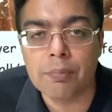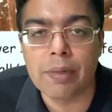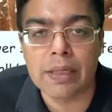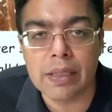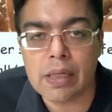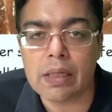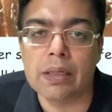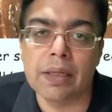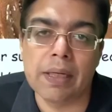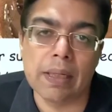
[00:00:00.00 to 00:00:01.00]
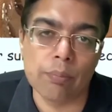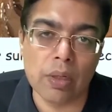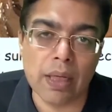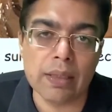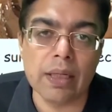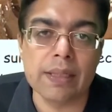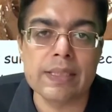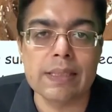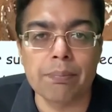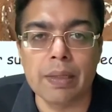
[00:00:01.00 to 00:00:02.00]
bacteria containing emboli, that is
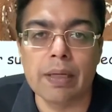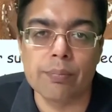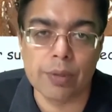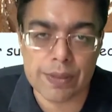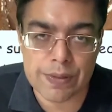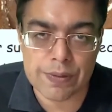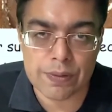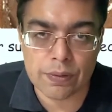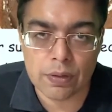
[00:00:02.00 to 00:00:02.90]
septic embolization.